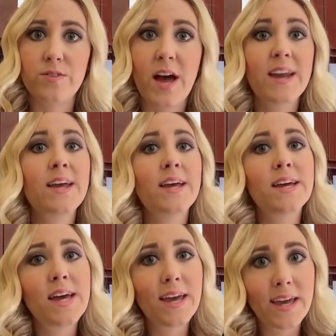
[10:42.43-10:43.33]
that
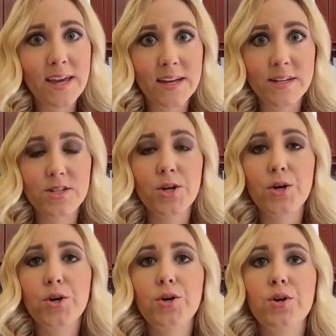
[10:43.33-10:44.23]
and
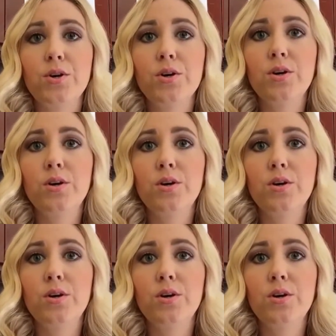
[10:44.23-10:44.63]
her